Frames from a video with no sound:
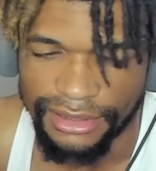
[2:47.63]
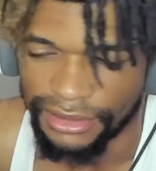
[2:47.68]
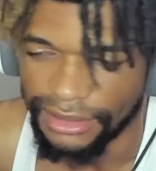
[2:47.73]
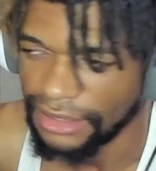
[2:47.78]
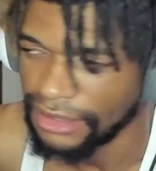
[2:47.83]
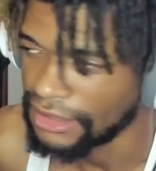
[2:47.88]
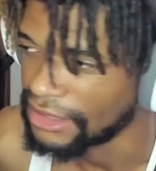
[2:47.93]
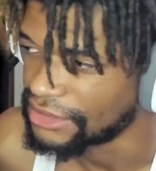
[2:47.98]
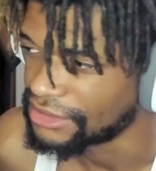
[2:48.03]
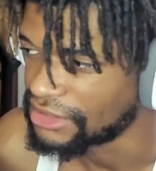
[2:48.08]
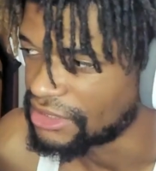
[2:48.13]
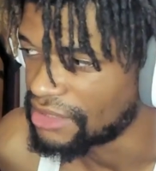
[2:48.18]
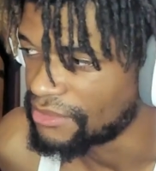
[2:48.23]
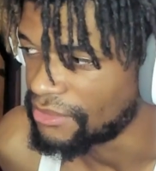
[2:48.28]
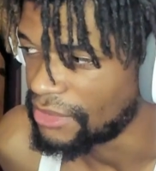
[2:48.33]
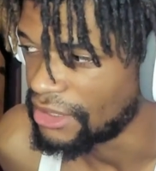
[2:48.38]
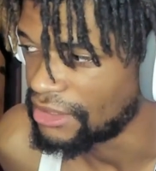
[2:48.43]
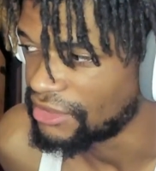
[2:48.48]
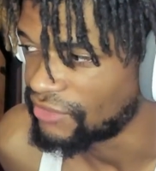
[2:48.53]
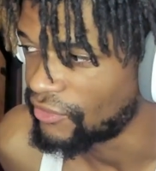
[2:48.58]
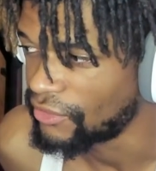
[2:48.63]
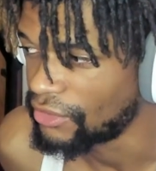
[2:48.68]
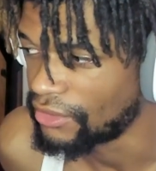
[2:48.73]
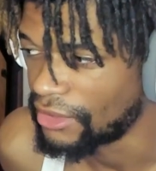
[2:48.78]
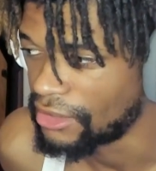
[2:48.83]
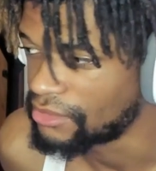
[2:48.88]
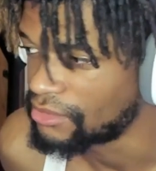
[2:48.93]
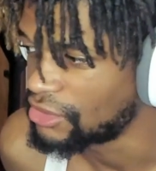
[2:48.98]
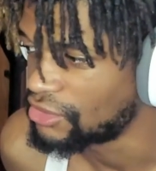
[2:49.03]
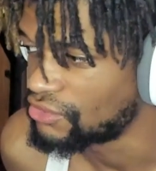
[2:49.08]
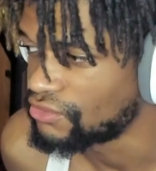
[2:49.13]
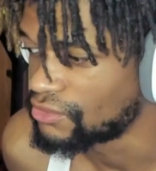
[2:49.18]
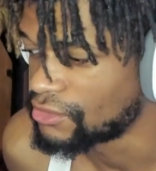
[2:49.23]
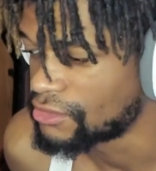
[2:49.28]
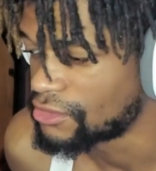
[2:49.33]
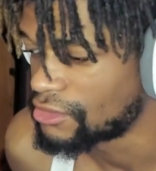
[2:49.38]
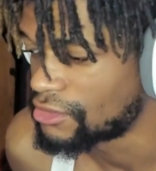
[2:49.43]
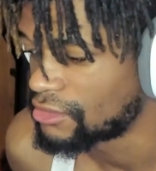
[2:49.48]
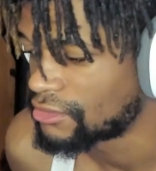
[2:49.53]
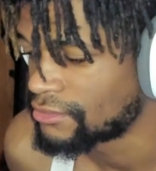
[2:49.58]
Like I said, man, this video not going to be too
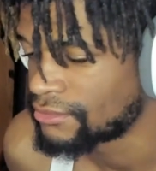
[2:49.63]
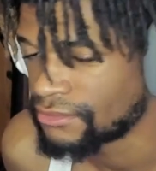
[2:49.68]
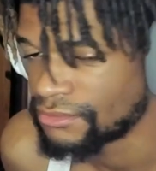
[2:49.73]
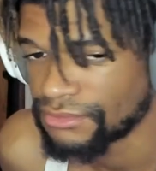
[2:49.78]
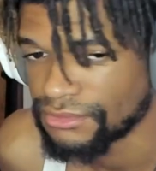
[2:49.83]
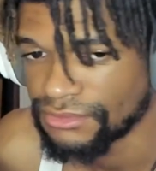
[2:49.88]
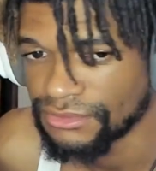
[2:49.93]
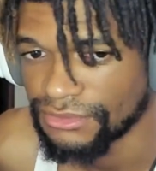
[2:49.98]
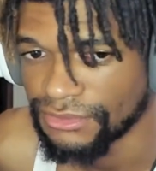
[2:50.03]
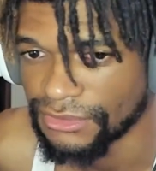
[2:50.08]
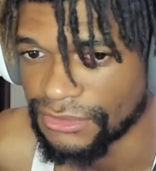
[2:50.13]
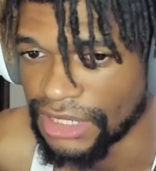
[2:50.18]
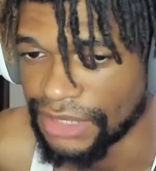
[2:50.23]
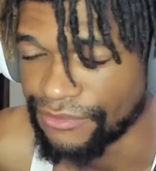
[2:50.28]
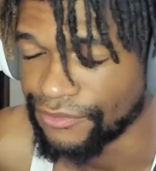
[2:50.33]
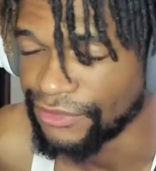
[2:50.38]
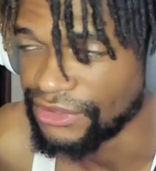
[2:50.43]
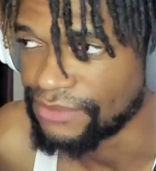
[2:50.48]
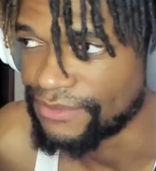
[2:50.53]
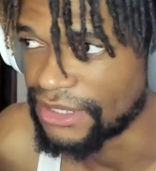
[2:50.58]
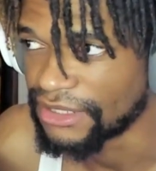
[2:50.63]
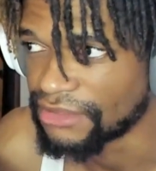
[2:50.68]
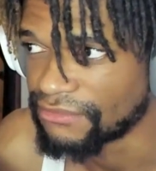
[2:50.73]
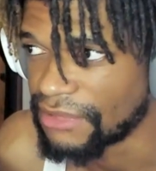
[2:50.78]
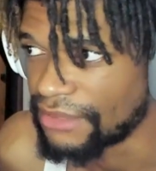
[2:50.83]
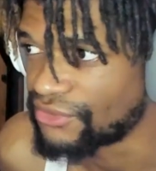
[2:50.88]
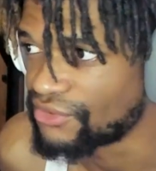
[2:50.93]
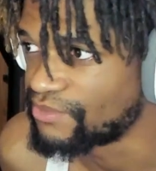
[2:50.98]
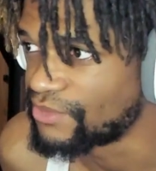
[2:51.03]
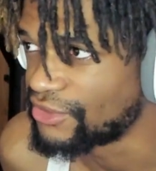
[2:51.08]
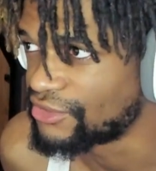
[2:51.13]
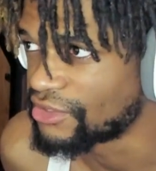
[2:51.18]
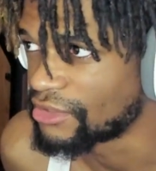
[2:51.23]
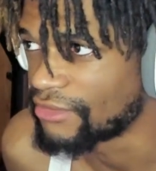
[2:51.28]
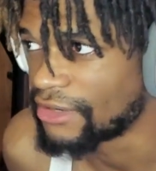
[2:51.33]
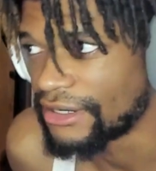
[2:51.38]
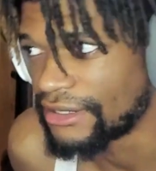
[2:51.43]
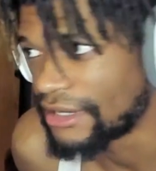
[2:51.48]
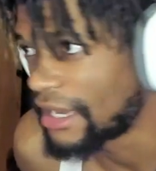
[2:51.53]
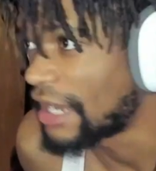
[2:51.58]
long. I'm really about to wrap this bitch up
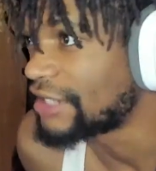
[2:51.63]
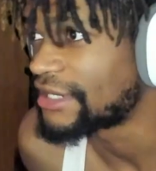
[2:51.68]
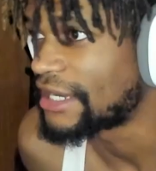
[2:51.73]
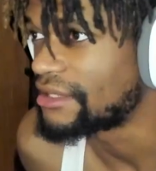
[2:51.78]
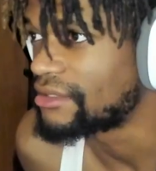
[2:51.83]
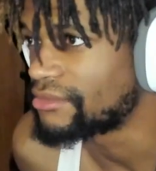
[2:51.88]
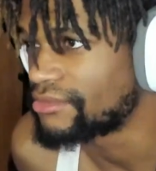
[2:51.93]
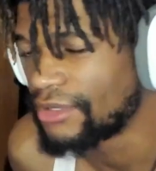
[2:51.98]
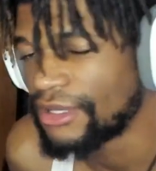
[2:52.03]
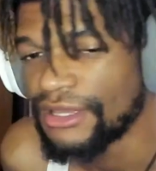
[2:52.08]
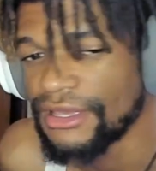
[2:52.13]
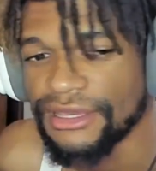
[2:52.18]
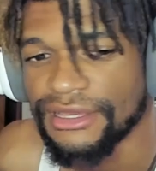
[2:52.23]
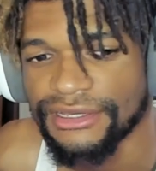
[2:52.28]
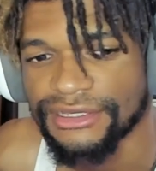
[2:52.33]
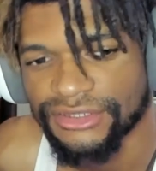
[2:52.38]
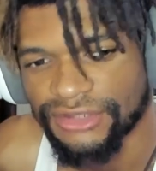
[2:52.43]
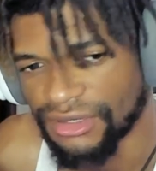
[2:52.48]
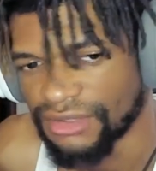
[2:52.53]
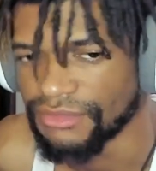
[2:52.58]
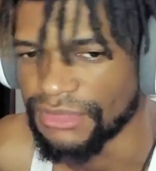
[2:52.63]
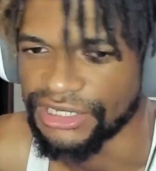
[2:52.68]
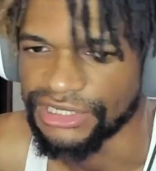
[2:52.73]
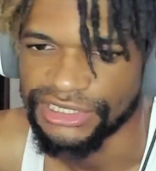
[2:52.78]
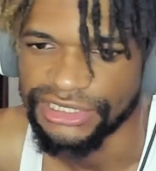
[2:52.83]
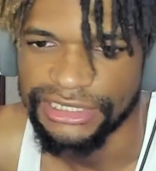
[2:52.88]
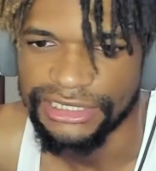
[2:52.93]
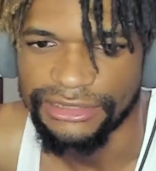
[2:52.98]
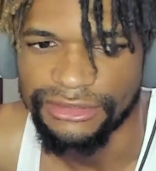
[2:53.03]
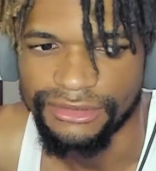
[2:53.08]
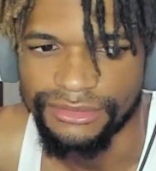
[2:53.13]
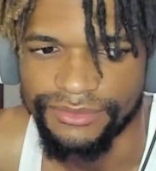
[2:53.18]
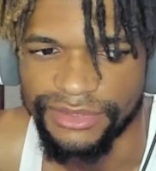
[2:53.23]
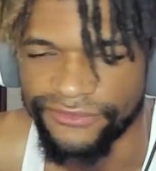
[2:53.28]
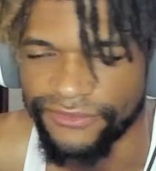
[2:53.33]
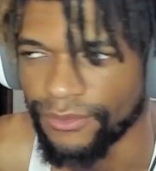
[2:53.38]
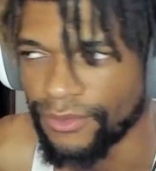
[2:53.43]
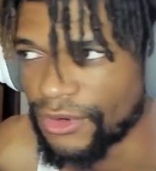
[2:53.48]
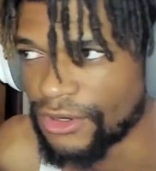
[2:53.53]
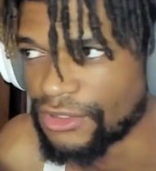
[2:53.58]
right now. I just had to talk my shit a little bit
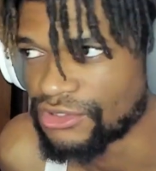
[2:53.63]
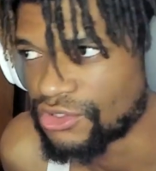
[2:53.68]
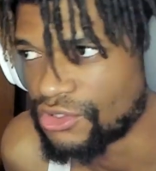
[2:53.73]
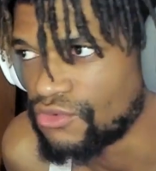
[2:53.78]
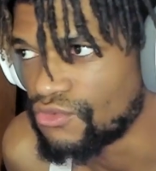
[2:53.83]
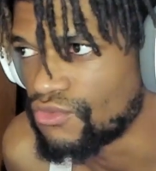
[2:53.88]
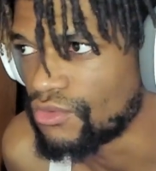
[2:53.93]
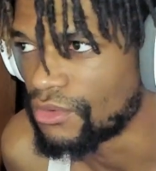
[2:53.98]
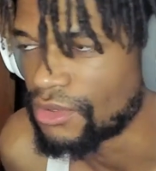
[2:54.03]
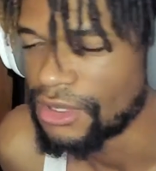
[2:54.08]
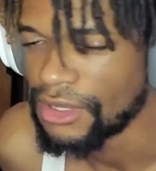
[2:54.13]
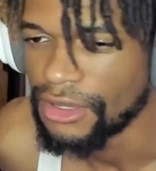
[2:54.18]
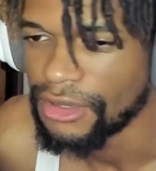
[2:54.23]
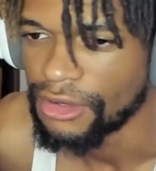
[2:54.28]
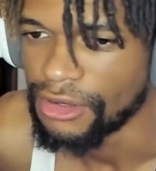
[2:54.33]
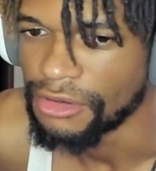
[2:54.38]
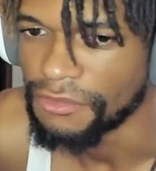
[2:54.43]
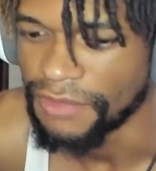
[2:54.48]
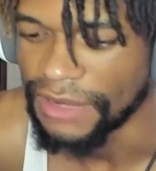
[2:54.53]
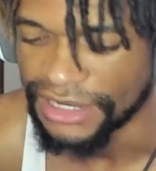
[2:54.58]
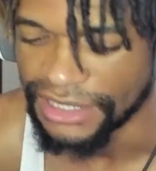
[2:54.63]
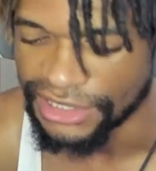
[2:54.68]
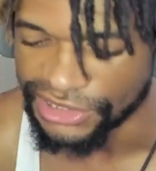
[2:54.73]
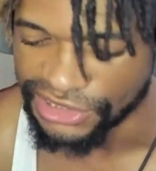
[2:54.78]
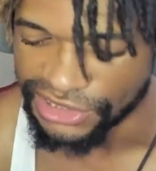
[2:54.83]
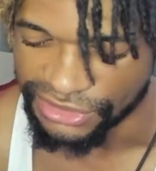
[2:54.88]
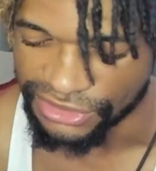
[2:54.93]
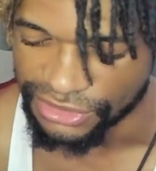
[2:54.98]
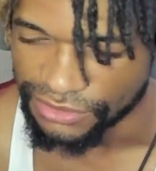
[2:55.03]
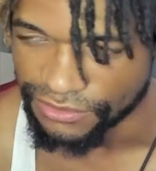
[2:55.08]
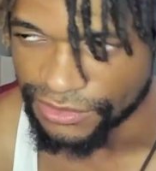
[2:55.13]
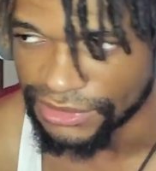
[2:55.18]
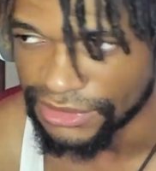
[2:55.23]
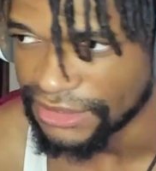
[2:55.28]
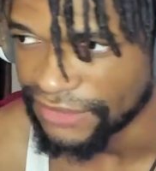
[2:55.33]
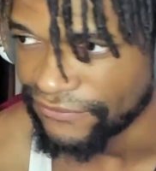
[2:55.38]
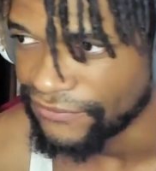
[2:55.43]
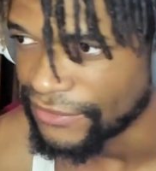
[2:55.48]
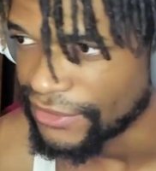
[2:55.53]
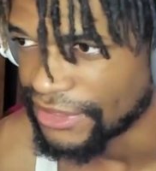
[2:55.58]
for part two on why that shit is really
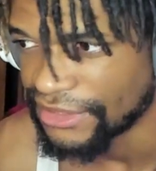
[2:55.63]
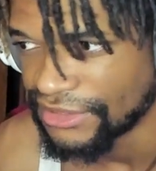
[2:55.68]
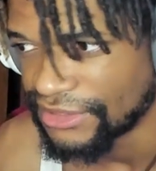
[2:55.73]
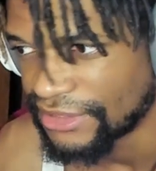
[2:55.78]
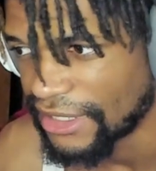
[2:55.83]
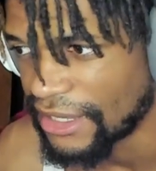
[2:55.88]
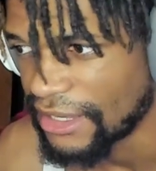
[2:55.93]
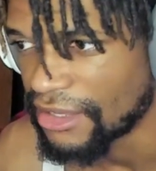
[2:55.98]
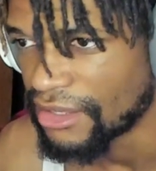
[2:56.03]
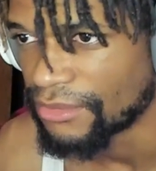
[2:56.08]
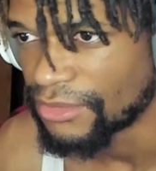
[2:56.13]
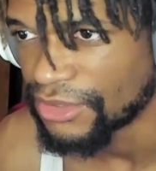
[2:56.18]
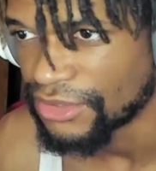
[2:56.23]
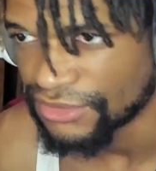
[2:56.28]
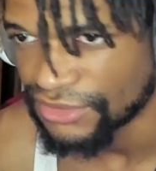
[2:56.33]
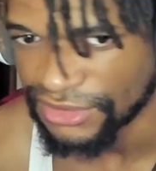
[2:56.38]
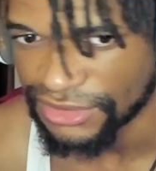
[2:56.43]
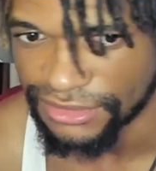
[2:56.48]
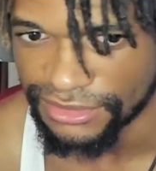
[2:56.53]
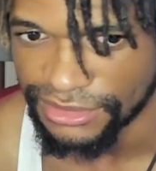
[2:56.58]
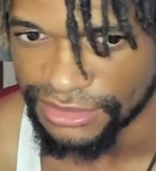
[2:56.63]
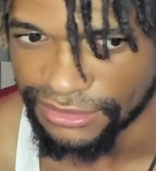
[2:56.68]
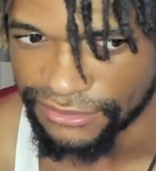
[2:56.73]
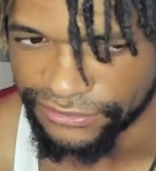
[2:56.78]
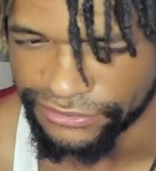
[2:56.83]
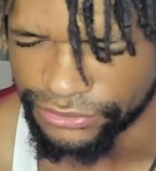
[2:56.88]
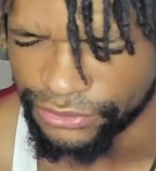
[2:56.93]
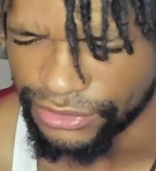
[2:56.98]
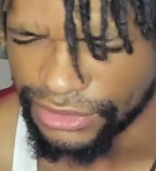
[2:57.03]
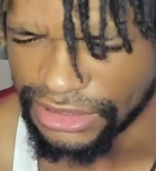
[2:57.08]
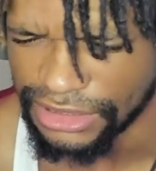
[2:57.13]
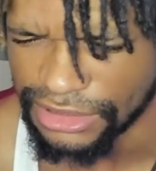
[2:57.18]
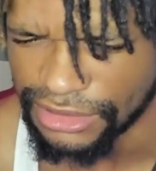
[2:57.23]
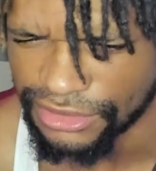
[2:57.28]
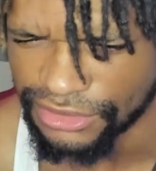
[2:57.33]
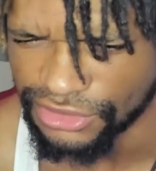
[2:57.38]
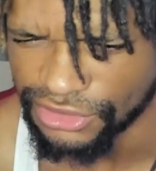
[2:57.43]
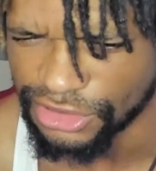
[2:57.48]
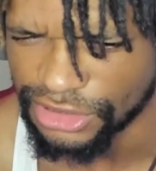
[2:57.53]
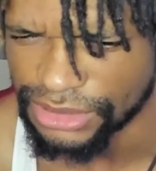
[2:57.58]
a fucking scam. Because 40
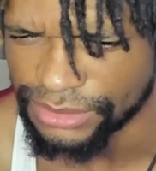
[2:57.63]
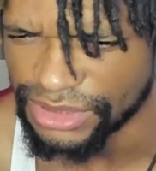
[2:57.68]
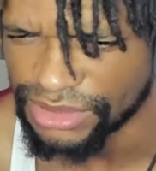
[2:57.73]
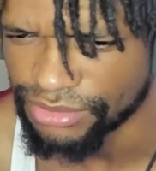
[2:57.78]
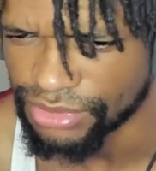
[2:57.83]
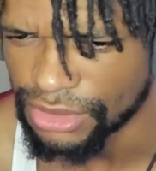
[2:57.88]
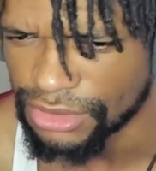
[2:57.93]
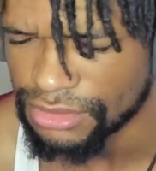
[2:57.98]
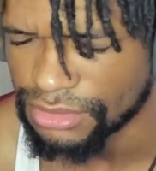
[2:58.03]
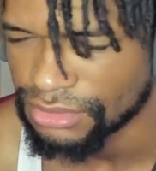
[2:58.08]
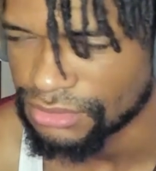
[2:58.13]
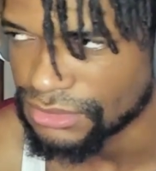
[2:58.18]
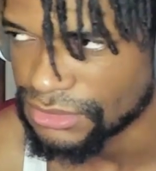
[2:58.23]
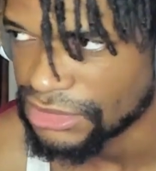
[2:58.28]
years to still be broke?